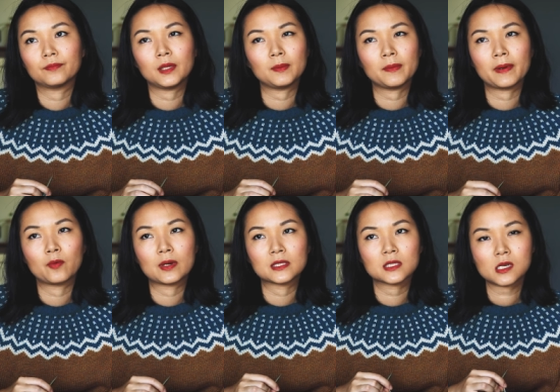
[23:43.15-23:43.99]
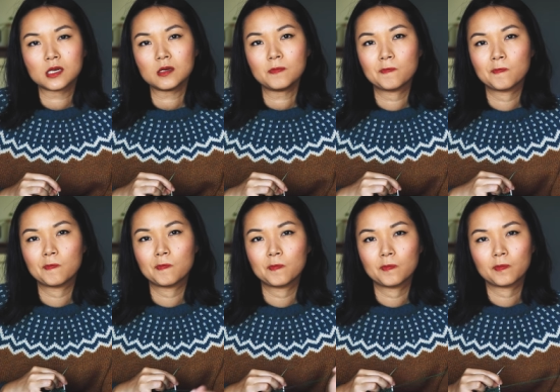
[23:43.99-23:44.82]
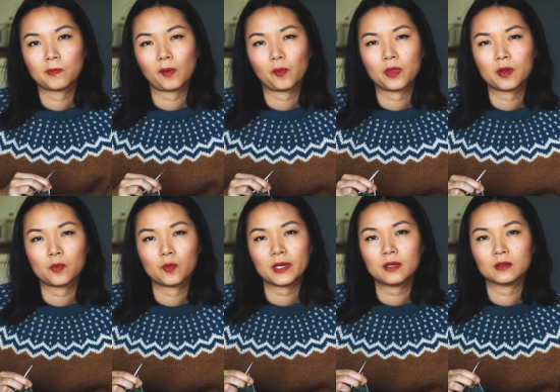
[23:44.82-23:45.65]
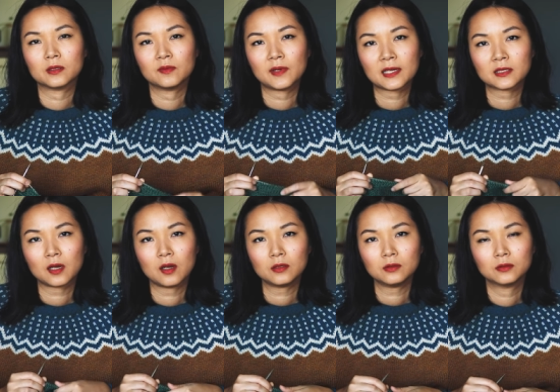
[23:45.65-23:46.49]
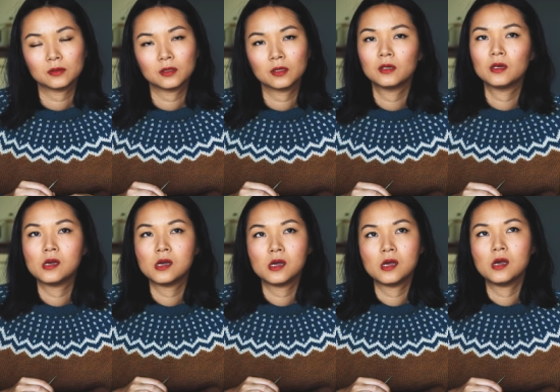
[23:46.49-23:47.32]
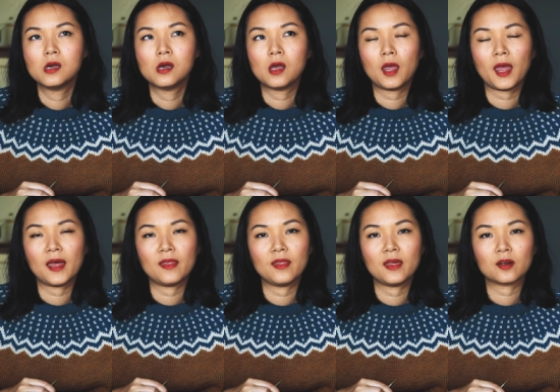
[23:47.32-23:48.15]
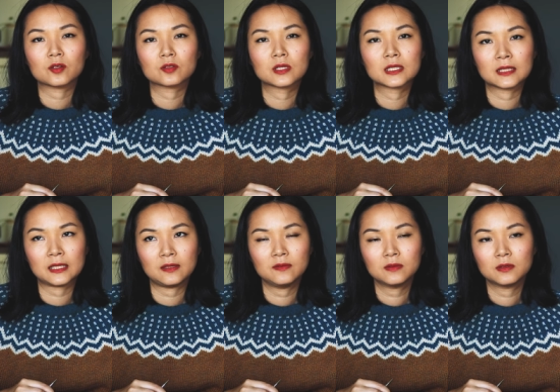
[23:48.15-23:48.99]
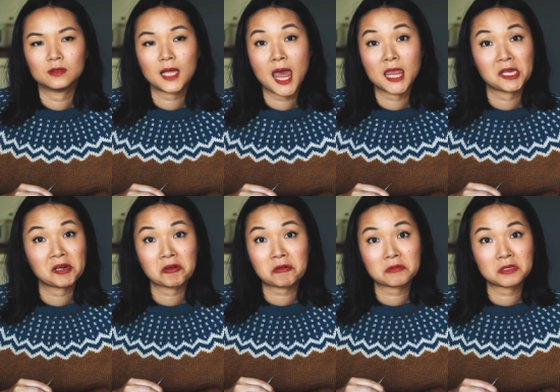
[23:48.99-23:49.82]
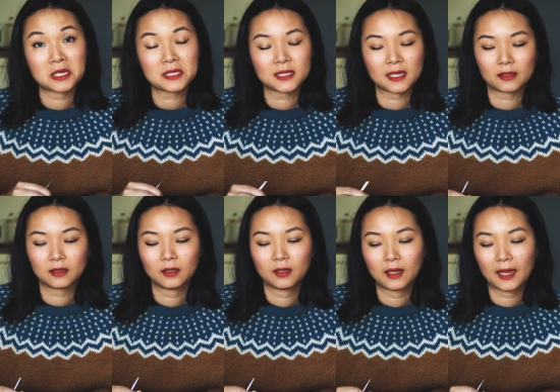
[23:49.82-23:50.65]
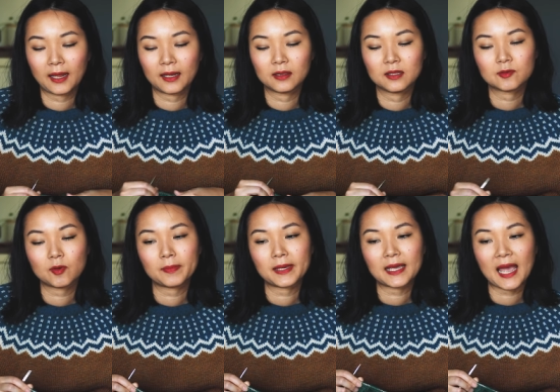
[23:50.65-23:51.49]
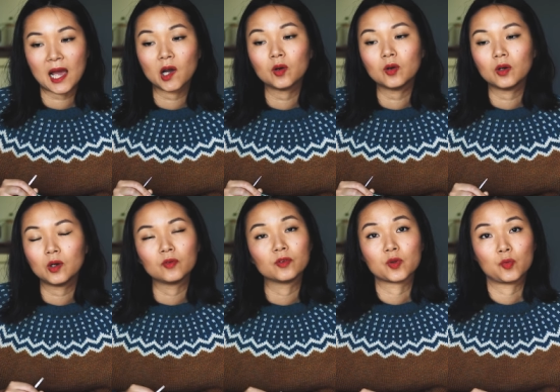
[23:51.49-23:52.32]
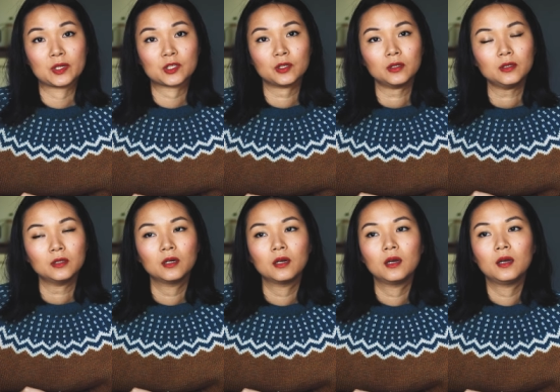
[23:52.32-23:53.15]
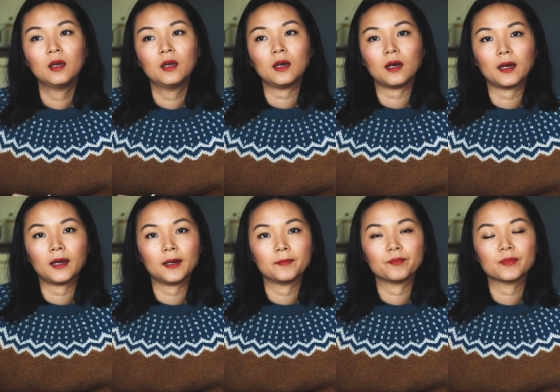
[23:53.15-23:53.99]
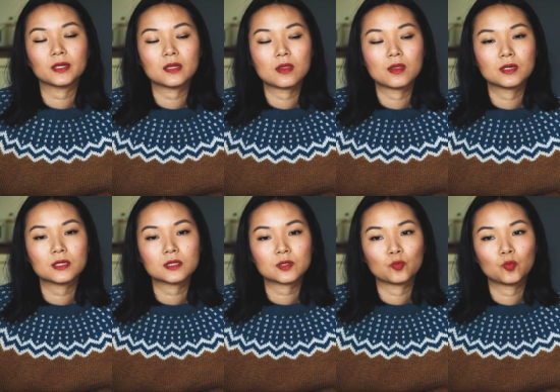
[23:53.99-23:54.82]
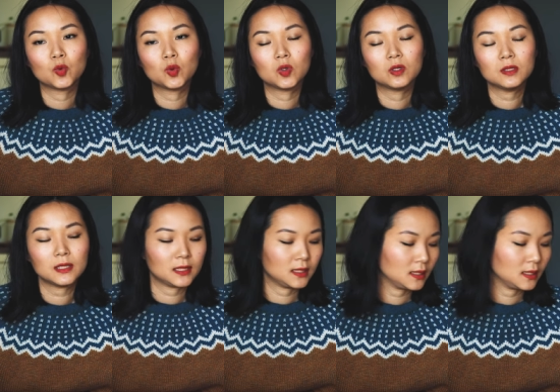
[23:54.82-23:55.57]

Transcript: maybe by Wednesday, like within a week of casting on. And then I'll do the sleeves and then I'll go into testing. And this will be out over the winter um, this wool